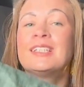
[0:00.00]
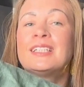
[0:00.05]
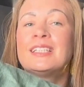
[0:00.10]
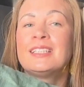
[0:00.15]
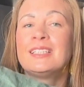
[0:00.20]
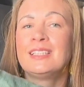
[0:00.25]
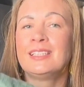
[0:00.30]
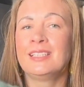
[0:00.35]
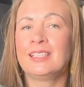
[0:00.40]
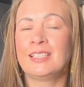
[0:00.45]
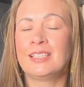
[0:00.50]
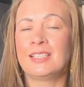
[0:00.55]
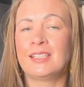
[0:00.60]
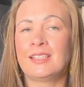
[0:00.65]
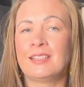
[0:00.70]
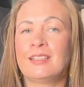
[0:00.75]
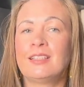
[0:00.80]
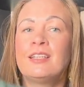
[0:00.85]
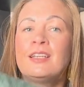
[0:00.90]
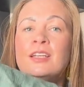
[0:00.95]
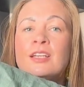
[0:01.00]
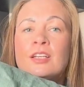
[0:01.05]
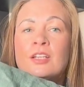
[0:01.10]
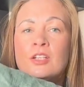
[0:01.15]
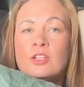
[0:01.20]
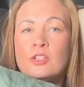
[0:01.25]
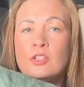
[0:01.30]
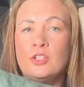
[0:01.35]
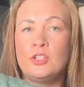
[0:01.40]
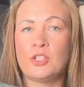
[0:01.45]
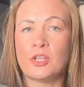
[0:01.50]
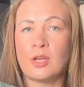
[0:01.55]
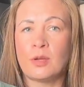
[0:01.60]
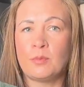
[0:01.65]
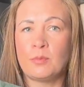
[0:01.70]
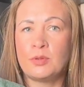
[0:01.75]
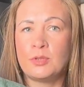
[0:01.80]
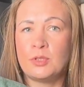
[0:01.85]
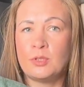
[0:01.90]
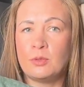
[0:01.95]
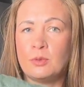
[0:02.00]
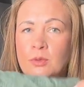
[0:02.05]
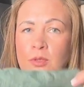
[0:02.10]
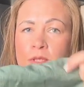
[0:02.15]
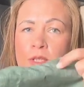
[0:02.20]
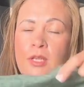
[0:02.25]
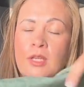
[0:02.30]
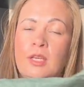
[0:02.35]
linen jumpsuit.